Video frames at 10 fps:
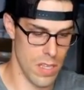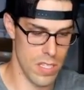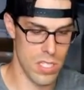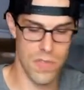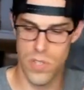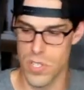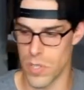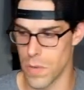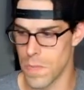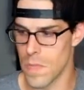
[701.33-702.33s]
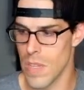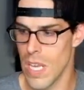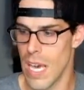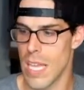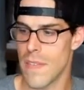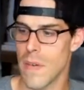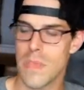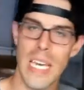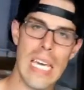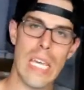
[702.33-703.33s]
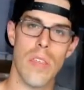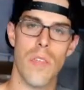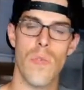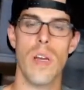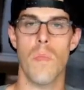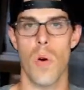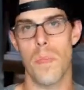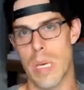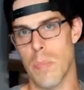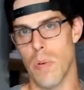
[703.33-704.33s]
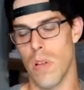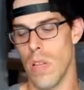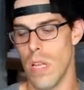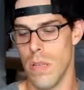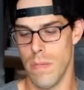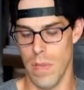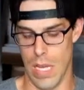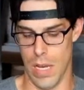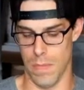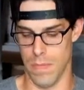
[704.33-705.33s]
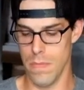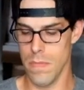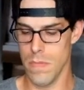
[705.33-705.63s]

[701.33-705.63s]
This is for two. And then if I'm taking 3 or more people, a